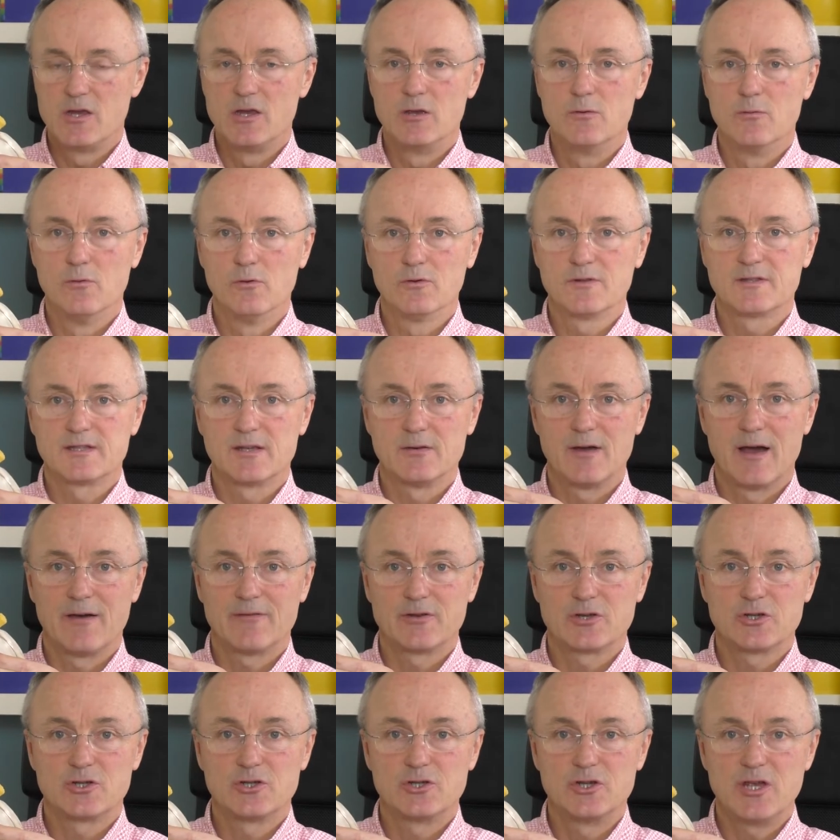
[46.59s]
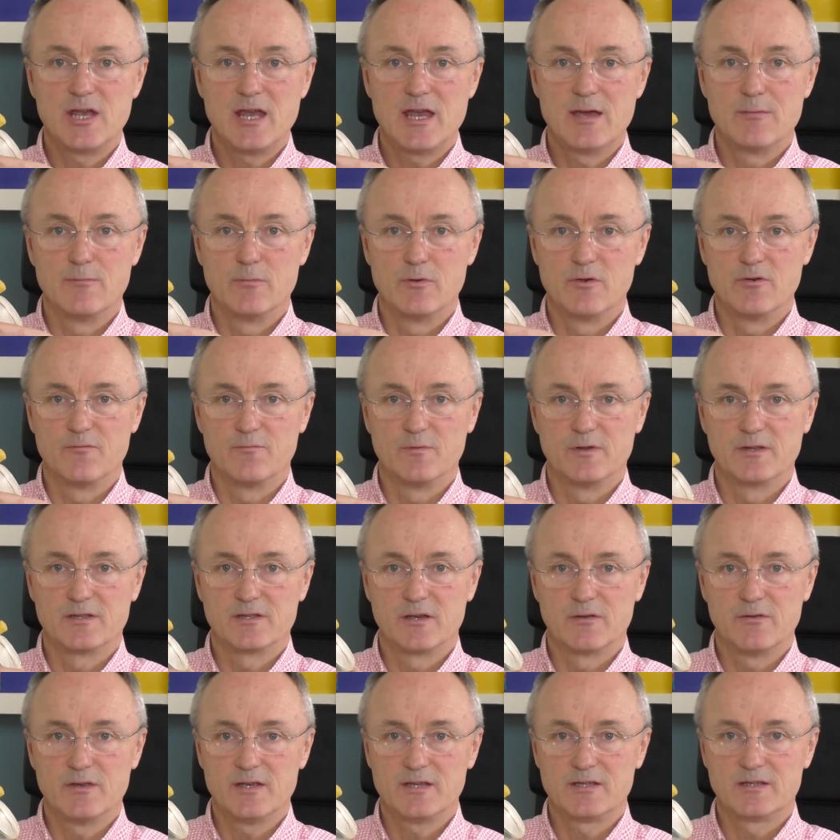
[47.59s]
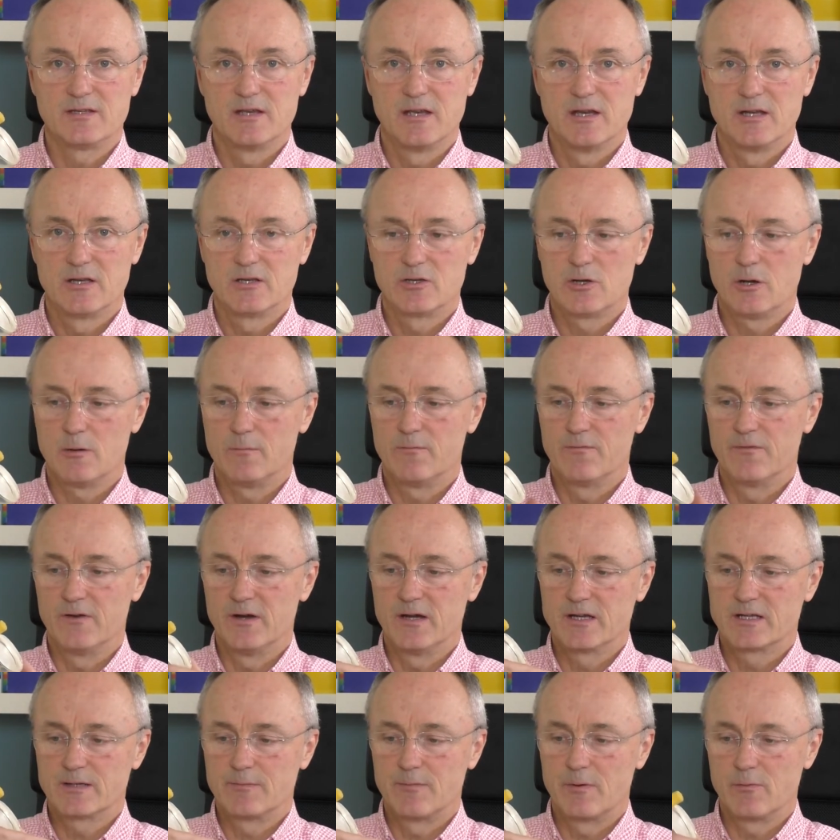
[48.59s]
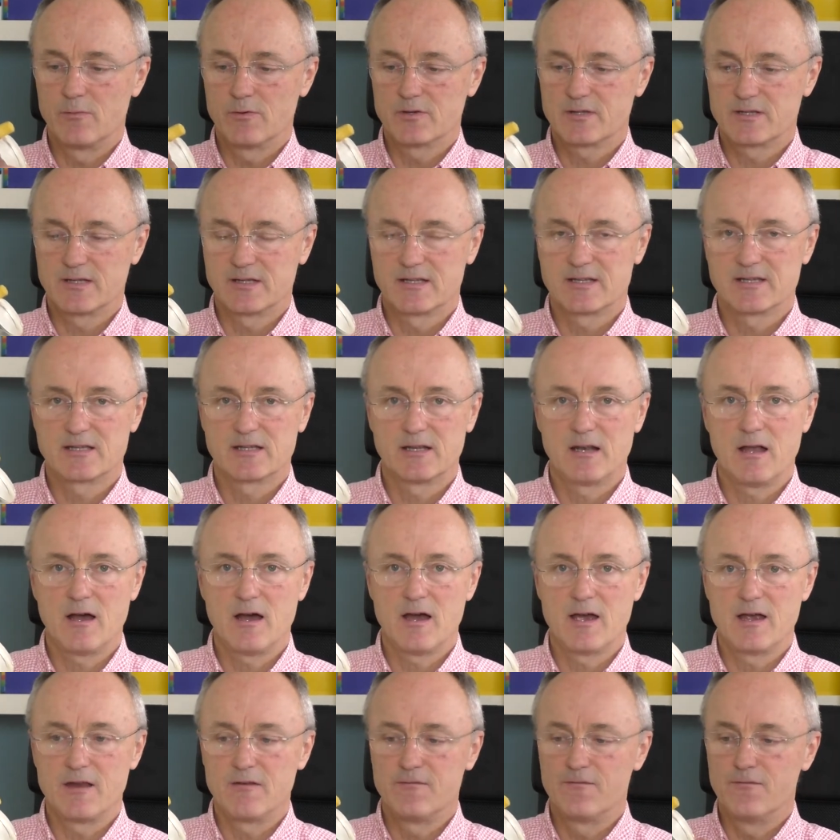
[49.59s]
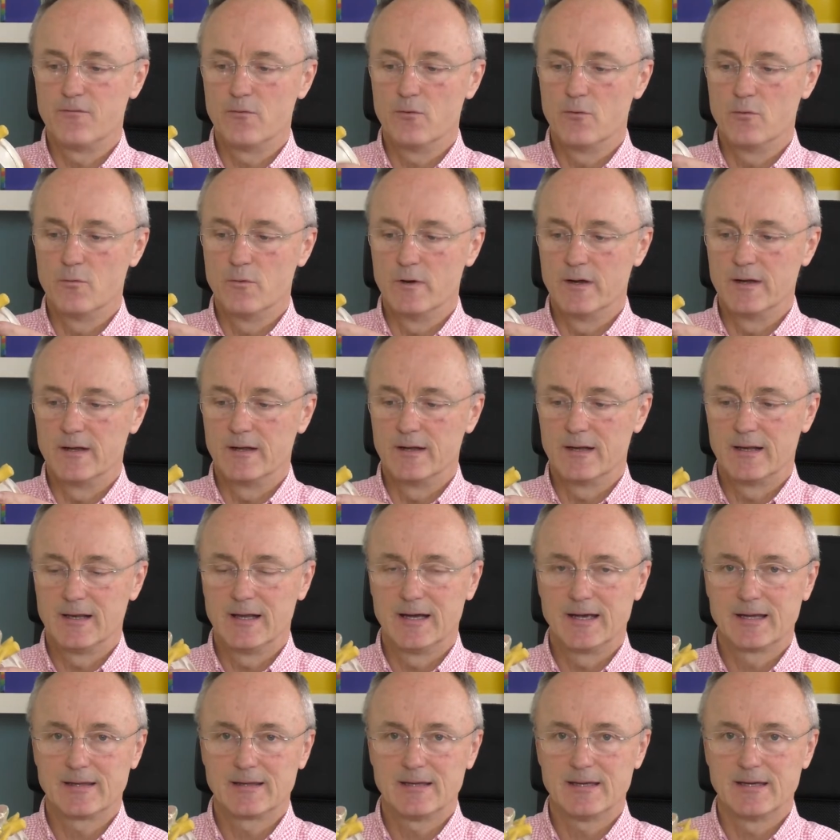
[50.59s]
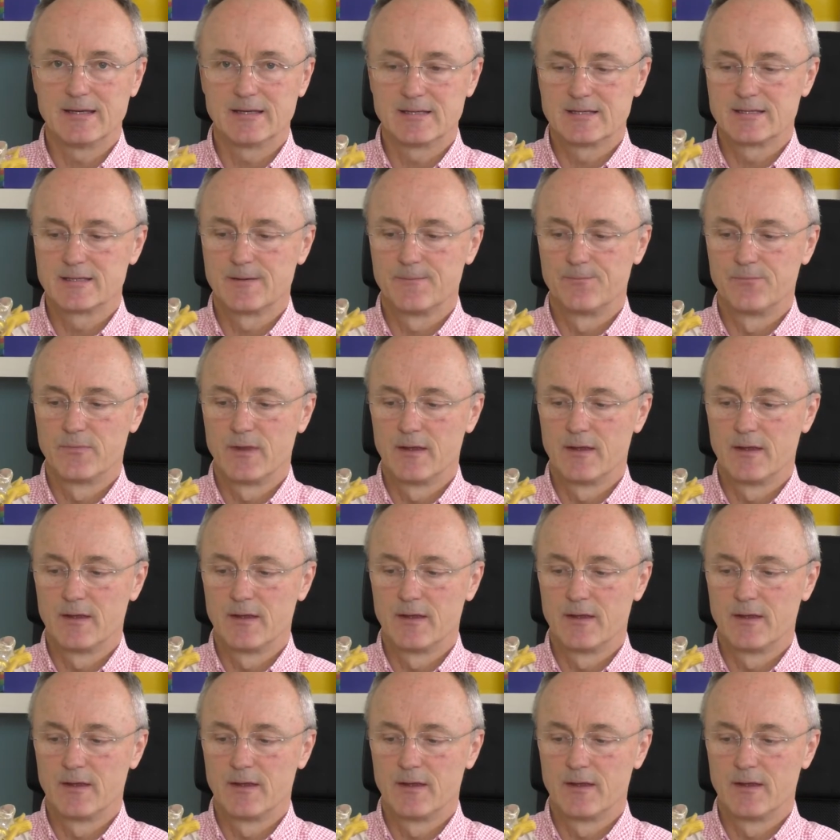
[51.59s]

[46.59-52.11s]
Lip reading: You also have a shear movement. So this top vertebra wants to slide forward like this.